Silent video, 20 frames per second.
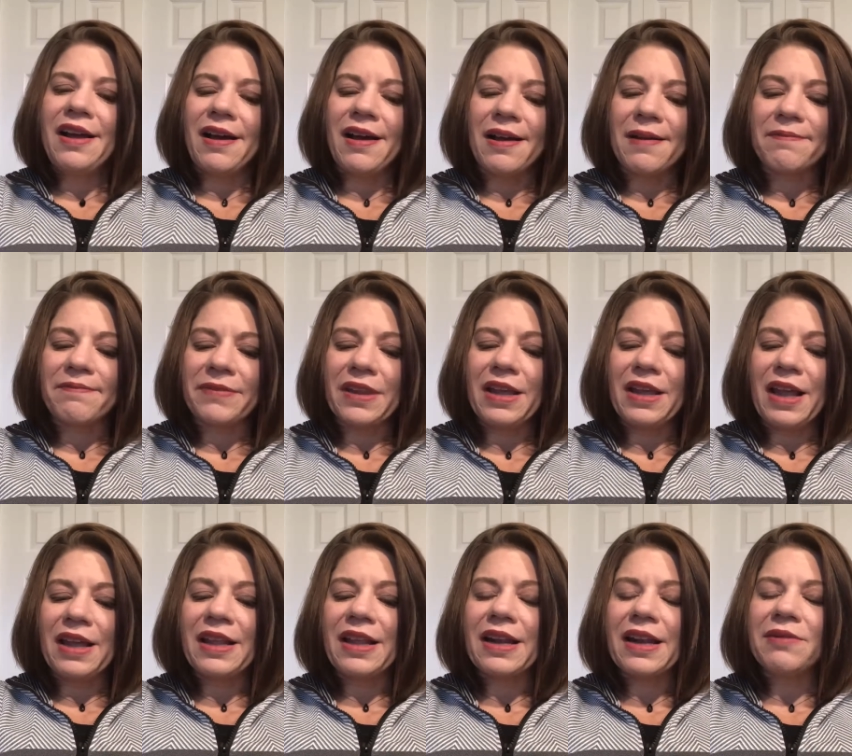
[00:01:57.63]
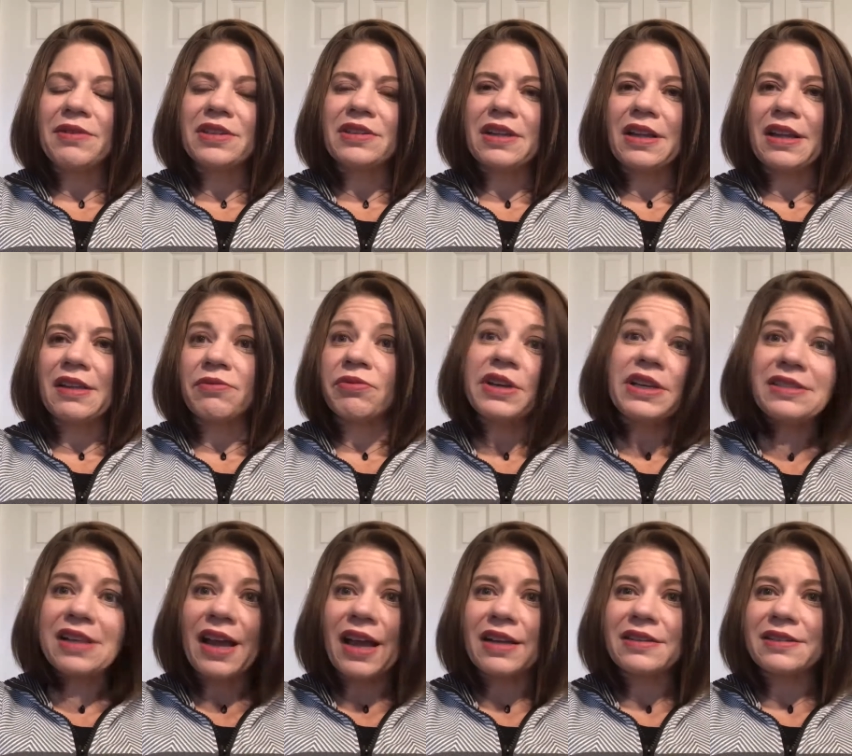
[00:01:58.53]
Um, and then I would
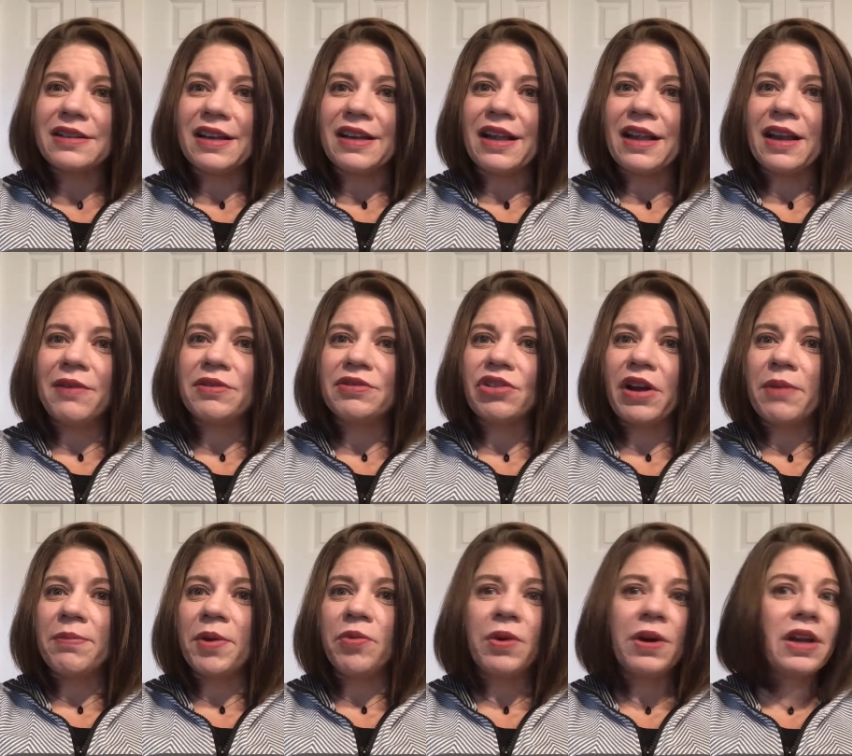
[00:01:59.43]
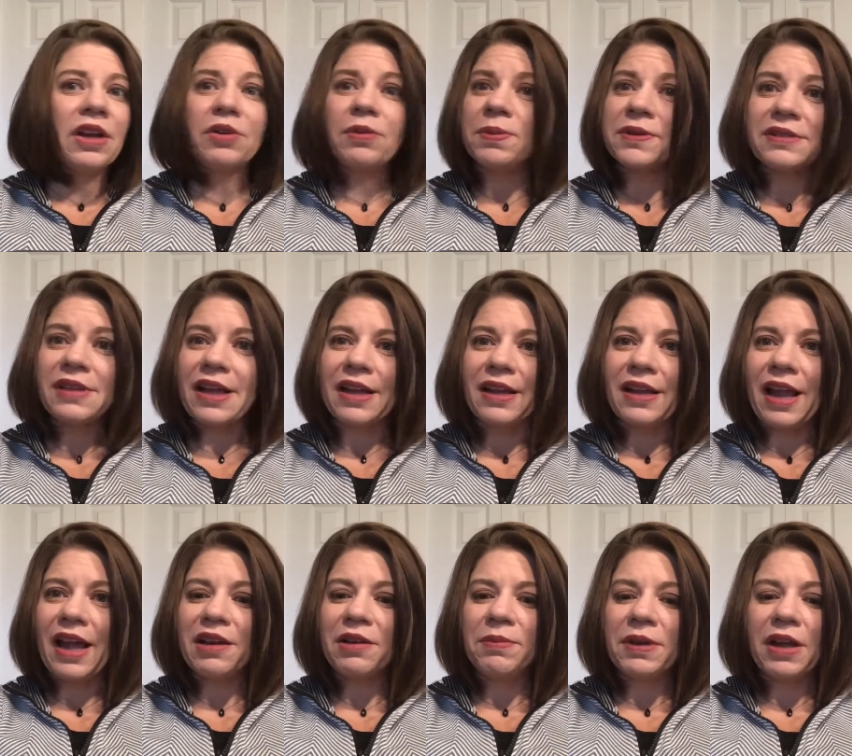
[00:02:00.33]
reset, and then I would try to be 100%. It
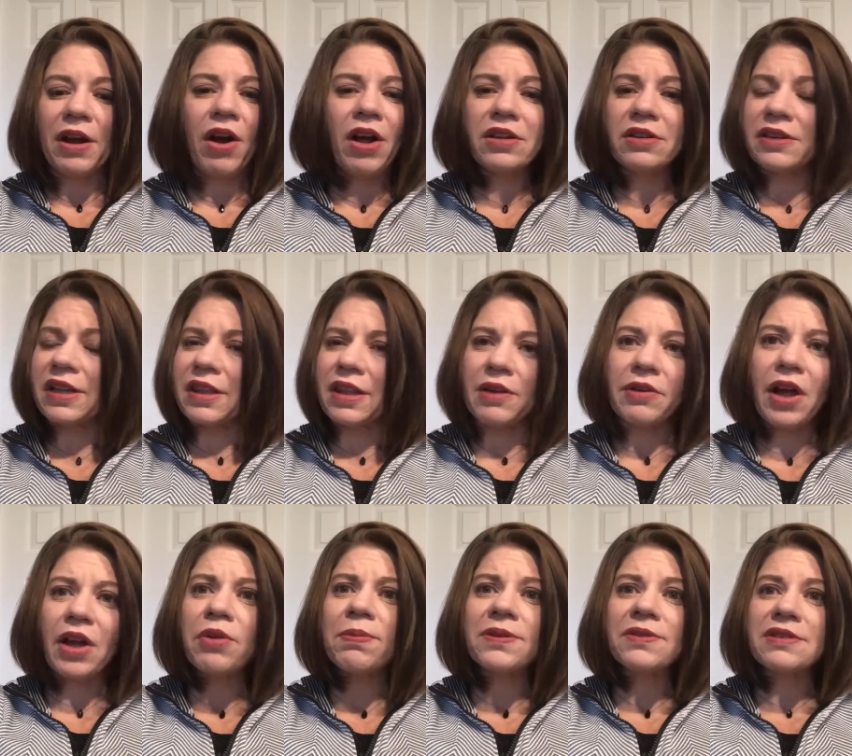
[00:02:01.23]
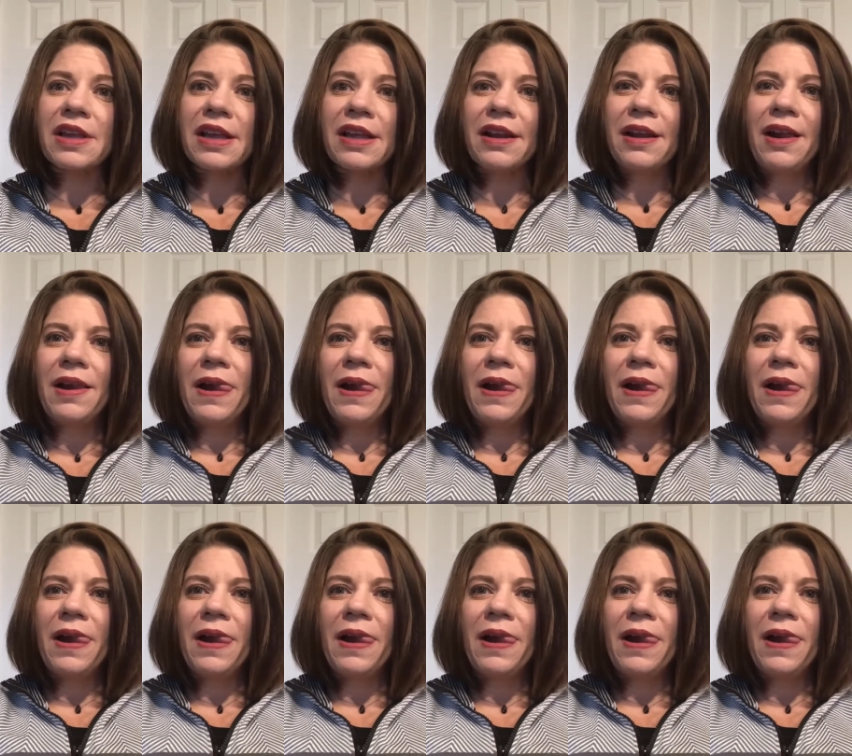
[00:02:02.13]
had to be all or nothing, 100%.